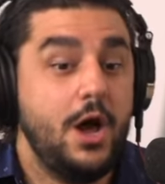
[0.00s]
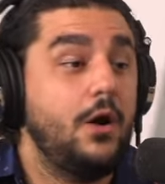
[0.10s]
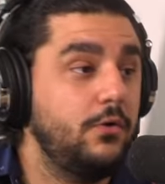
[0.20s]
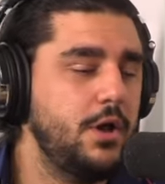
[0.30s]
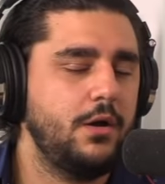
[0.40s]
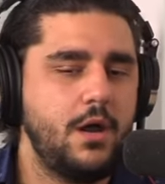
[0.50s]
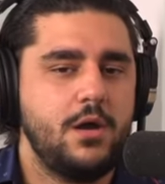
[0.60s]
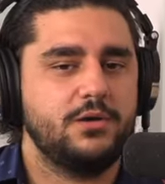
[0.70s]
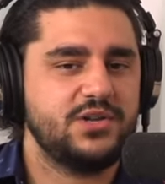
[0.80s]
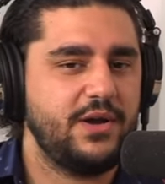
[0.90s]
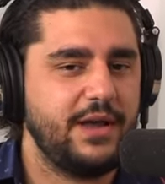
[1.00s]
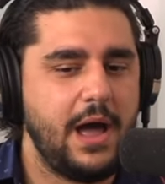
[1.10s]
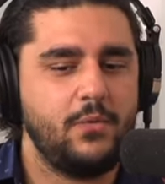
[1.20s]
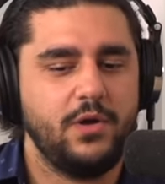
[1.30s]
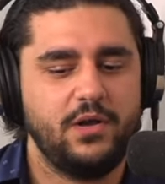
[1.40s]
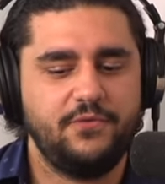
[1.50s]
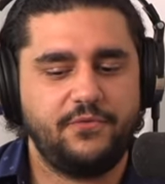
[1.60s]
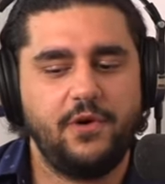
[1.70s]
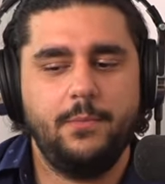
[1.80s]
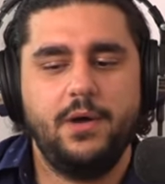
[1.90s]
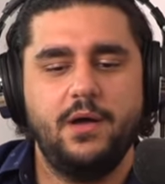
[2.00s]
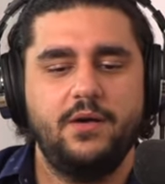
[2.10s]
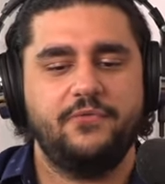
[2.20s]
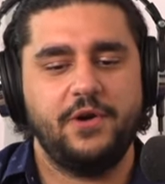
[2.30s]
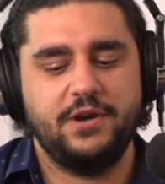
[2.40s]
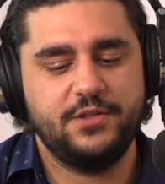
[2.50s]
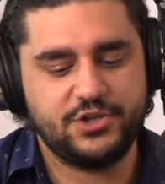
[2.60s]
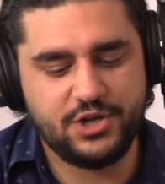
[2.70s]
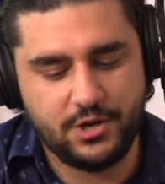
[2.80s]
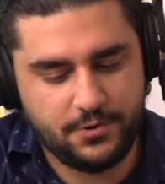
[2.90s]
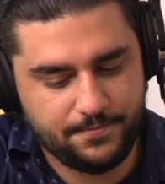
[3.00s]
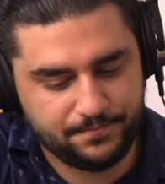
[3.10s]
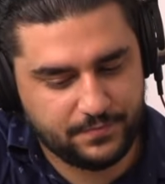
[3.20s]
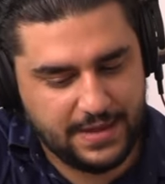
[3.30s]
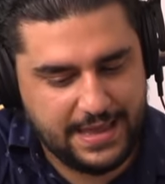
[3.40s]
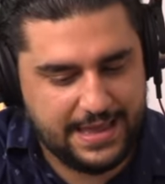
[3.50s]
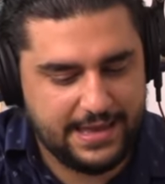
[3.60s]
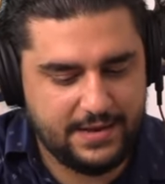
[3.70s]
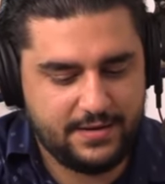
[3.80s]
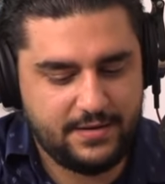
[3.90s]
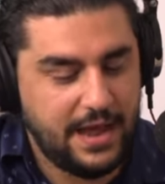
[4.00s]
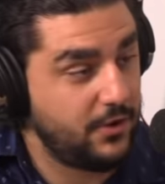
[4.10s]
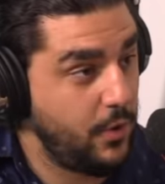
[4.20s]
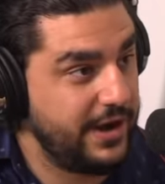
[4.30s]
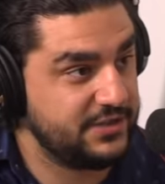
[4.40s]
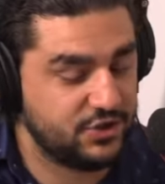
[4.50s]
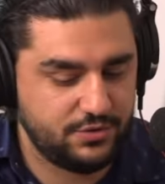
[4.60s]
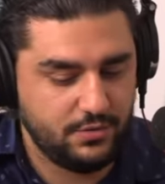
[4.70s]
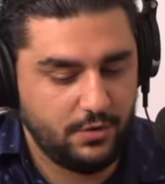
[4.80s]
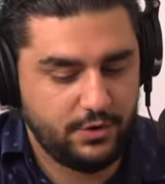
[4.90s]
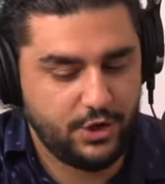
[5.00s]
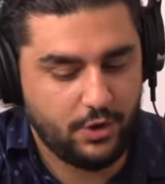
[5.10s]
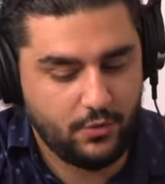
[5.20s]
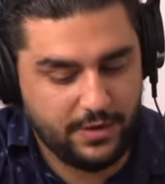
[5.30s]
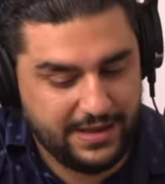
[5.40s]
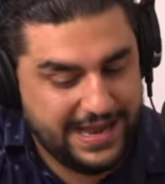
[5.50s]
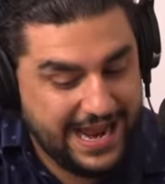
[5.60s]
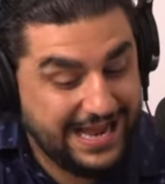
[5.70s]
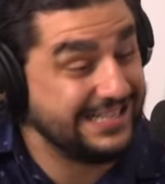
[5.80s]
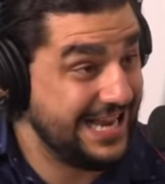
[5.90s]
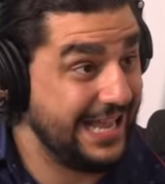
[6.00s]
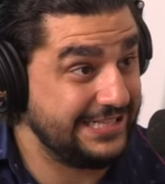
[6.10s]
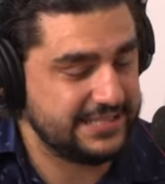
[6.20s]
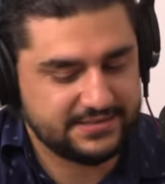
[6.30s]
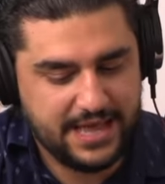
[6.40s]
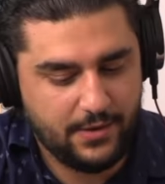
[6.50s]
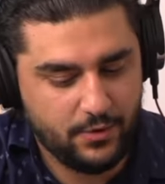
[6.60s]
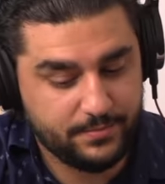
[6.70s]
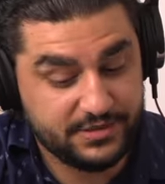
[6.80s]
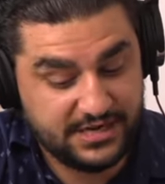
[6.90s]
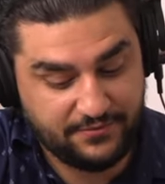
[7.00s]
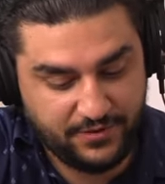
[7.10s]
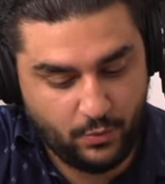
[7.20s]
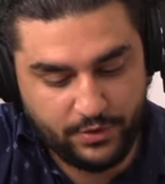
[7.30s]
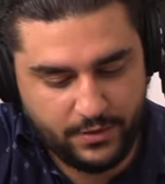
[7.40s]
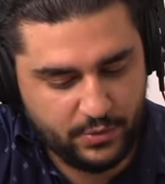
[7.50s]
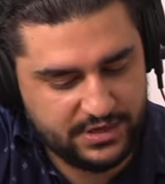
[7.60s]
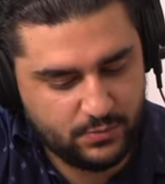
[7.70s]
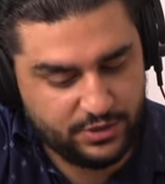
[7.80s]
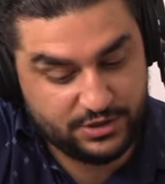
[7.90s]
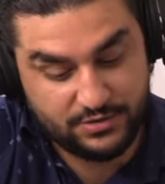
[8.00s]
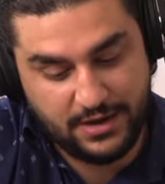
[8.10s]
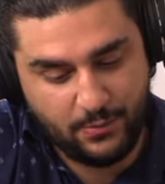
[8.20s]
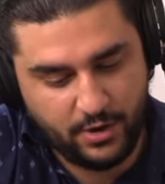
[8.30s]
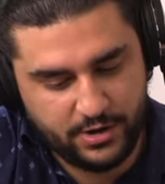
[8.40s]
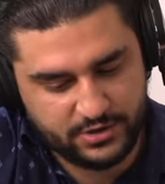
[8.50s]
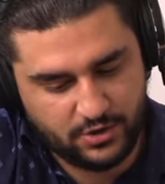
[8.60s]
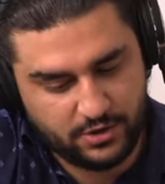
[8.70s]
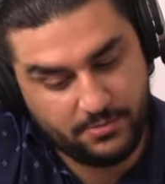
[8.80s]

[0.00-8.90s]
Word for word: No, no, no, no. So I got one from uh, a friend of the show, and not quite as you know intense as that one, but definitely one that we we I wanted to talk